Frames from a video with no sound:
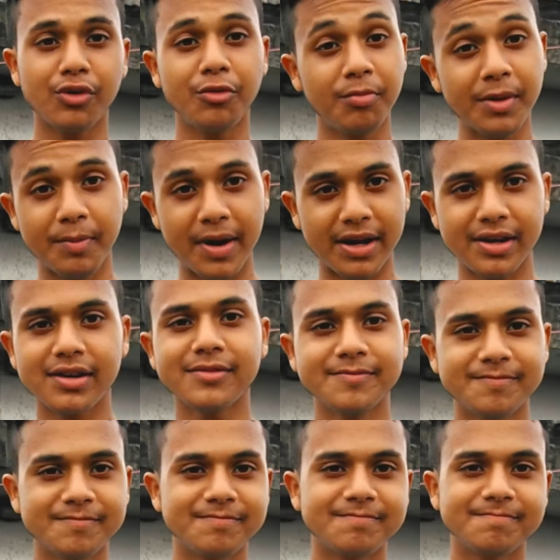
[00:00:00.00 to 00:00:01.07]
would be better.
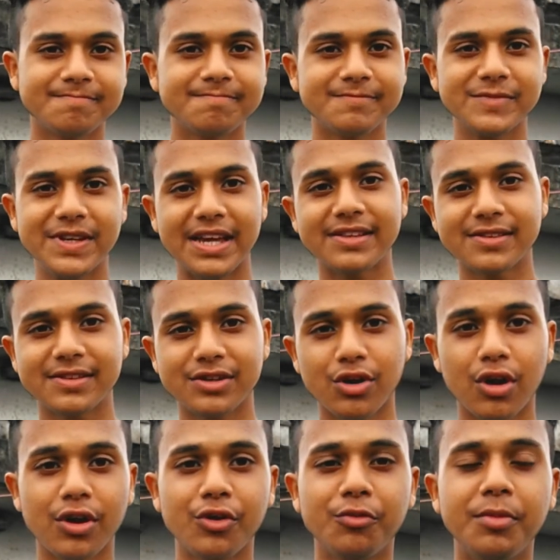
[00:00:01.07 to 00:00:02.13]
Yes,
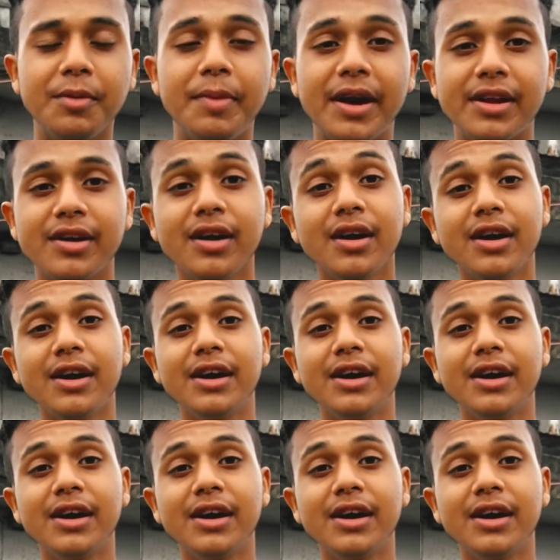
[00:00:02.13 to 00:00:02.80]
dollar would be better.